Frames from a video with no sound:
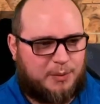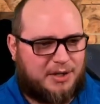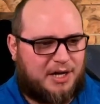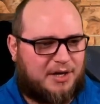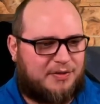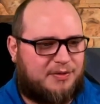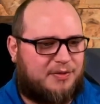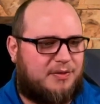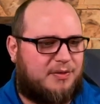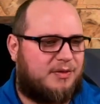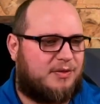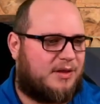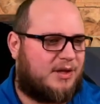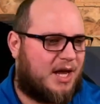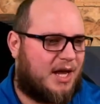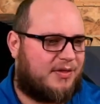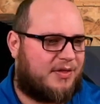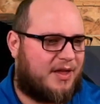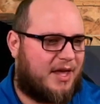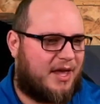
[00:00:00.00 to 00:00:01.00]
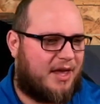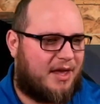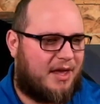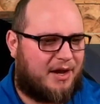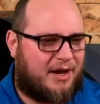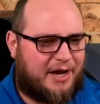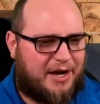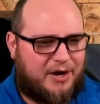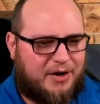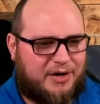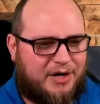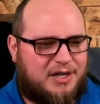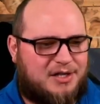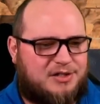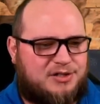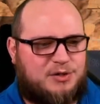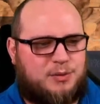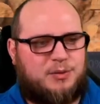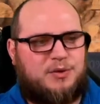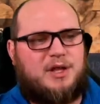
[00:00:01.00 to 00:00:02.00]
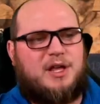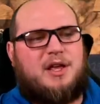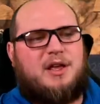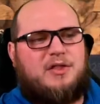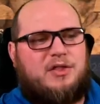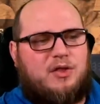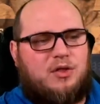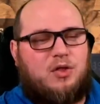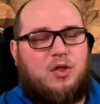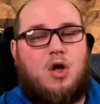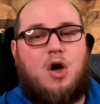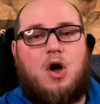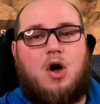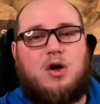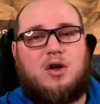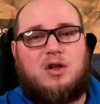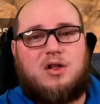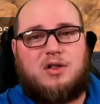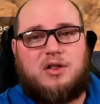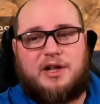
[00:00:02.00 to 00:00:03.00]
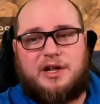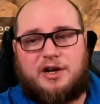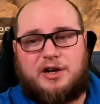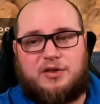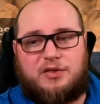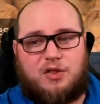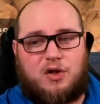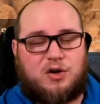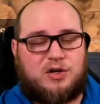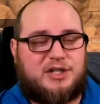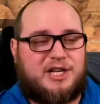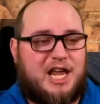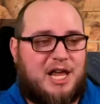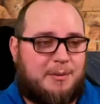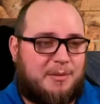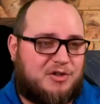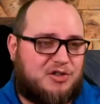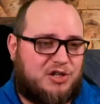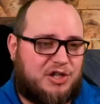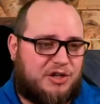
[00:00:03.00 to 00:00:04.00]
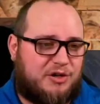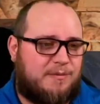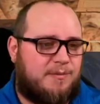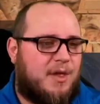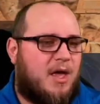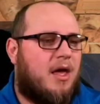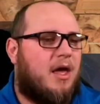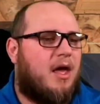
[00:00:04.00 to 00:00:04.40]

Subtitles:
We got the arrogance doing the long clear and long damage here.